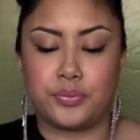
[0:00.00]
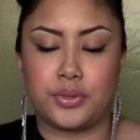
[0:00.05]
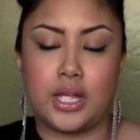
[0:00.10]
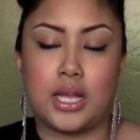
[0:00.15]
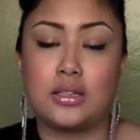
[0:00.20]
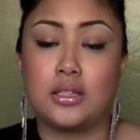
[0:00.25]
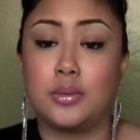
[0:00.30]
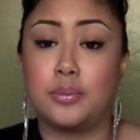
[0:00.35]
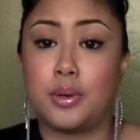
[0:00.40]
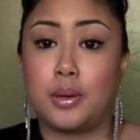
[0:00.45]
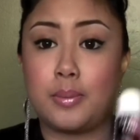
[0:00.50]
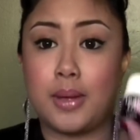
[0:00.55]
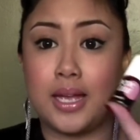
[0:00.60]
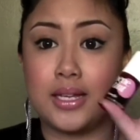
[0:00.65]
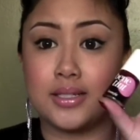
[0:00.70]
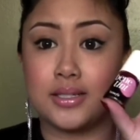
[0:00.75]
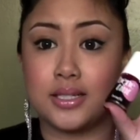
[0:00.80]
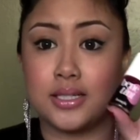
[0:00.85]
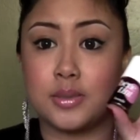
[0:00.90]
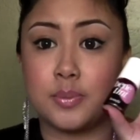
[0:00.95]
That lip balm
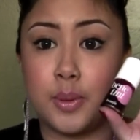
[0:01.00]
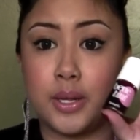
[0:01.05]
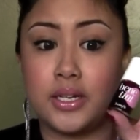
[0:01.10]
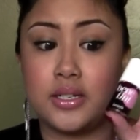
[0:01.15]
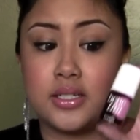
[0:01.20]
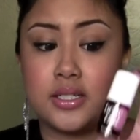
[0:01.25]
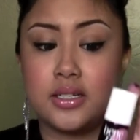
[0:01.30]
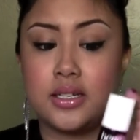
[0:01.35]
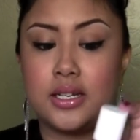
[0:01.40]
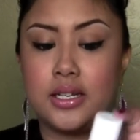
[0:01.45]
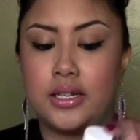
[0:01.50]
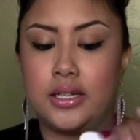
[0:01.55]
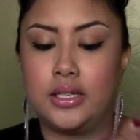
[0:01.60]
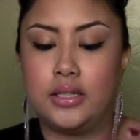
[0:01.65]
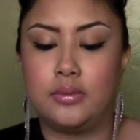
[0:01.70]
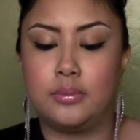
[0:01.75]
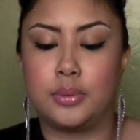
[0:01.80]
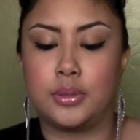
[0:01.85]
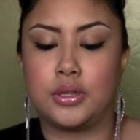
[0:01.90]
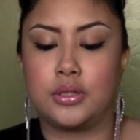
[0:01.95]
has this Benetint in
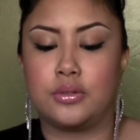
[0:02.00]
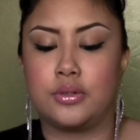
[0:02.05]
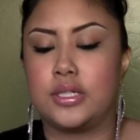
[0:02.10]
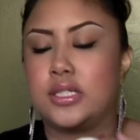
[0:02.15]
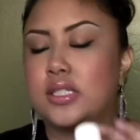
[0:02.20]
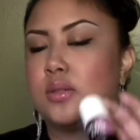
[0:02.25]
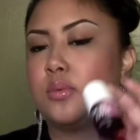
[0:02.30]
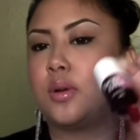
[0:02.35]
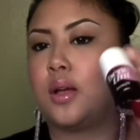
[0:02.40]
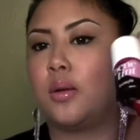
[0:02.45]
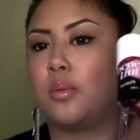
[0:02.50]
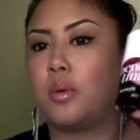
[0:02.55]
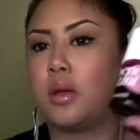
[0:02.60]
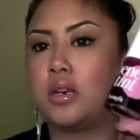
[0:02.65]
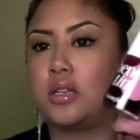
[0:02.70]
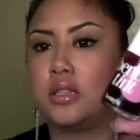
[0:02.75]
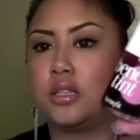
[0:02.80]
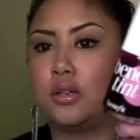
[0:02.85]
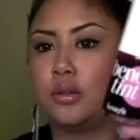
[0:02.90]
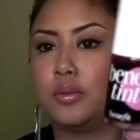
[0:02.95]
it, but the reason why I
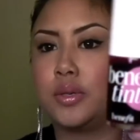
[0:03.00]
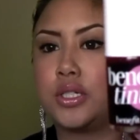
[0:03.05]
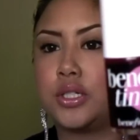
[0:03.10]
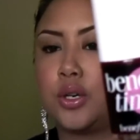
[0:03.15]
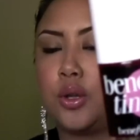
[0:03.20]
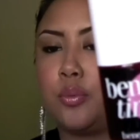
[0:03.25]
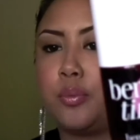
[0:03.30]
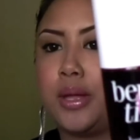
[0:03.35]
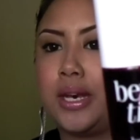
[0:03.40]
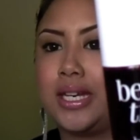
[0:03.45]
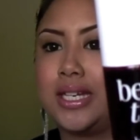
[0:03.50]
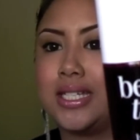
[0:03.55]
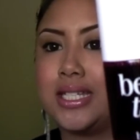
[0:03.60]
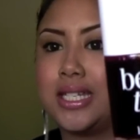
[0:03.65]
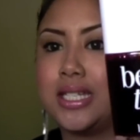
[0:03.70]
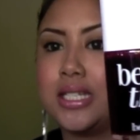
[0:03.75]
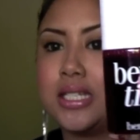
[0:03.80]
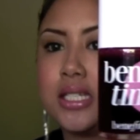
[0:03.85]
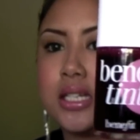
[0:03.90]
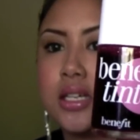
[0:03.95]
wanted the original
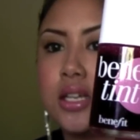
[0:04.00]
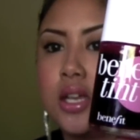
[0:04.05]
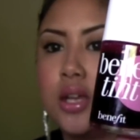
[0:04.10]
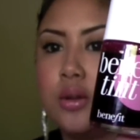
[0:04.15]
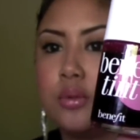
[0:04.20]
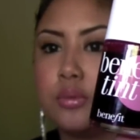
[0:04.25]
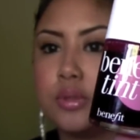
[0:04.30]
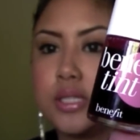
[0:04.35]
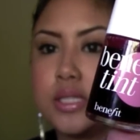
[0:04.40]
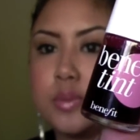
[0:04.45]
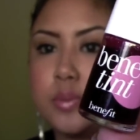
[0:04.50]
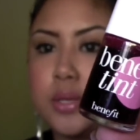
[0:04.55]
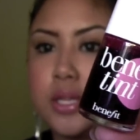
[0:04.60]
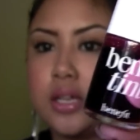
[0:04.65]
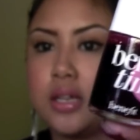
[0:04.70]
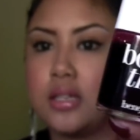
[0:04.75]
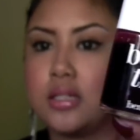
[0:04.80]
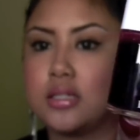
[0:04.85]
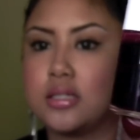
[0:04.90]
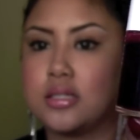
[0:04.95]
Benetint was
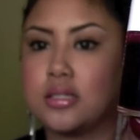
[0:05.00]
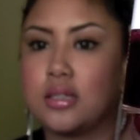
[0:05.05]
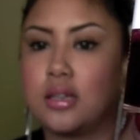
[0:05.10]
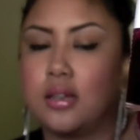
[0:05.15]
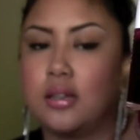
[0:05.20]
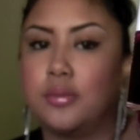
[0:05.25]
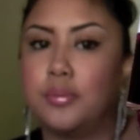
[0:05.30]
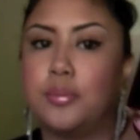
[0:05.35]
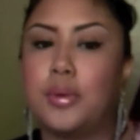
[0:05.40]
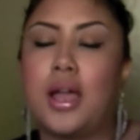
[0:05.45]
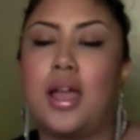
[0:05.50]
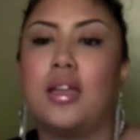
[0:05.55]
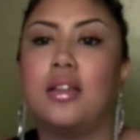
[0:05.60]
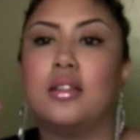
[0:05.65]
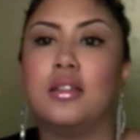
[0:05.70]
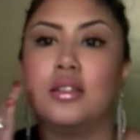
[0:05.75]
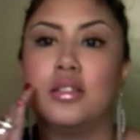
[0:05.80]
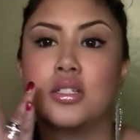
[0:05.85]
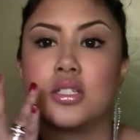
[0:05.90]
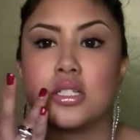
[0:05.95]
because
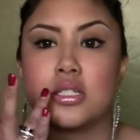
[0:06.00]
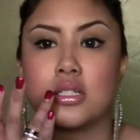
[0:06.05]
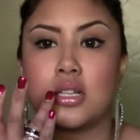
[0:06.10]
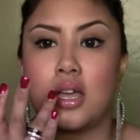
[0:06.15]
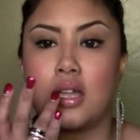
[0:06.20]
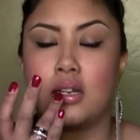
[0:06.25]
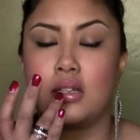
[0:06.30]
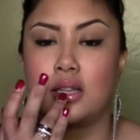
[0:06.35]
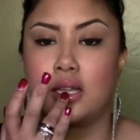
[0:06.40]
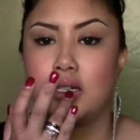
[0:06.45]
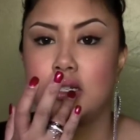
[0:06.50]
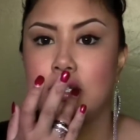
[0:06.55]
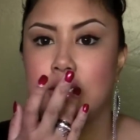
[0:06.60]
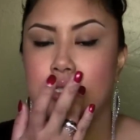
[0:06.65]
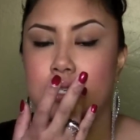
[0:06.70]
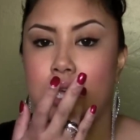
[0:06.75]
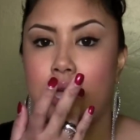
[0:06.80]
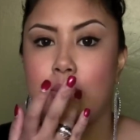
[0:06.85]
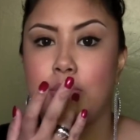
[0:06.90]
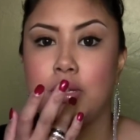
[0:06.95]
I just kind of like to
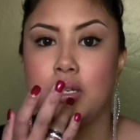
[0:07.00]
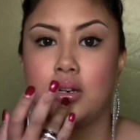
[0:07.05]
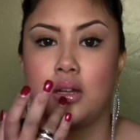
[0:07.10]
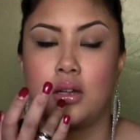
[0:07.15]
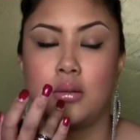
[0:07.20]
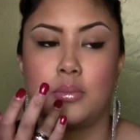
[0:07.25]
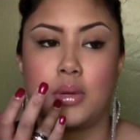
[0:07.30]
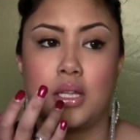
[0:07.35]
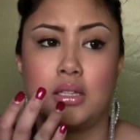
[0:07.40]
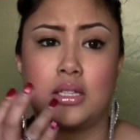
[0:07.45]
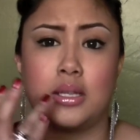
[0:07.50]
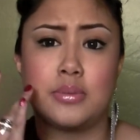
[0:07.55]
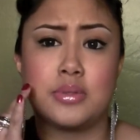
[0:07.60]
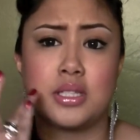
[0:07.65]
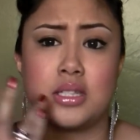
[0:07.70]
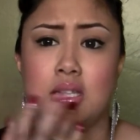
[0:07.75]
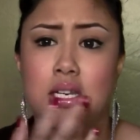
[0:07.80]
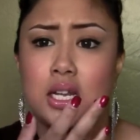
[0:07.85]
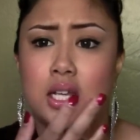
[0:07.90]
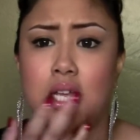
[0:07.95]
dab it on my
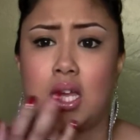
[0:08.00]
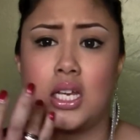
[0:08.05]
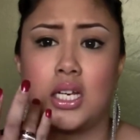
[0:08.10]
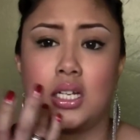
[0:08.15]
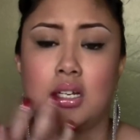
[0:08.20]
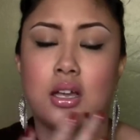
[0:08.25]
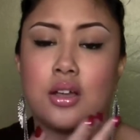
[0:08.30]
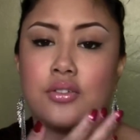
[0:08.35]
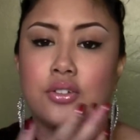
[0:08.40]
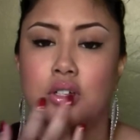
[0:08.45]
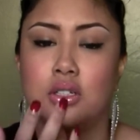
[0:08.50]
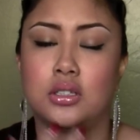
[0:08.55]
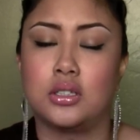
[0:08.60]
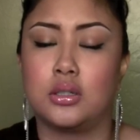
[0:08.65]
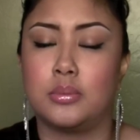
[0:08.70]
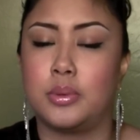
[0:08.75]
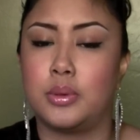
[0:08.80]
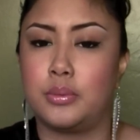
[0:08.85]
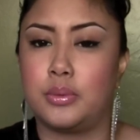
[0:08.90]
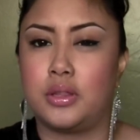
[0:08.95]
lips and then I kind of cover it a
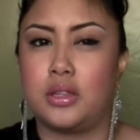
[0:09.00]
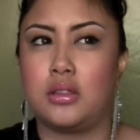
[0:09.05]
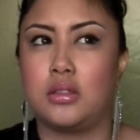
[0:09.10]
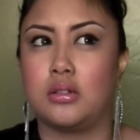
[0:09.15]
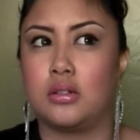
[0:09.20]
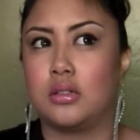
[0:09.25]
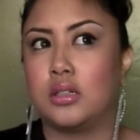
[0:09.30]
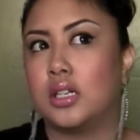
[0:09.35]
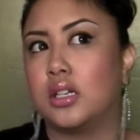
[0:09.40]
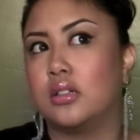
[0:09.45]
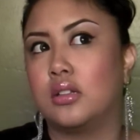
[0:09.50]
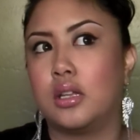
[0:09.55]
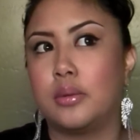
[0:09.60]
little bit with either clear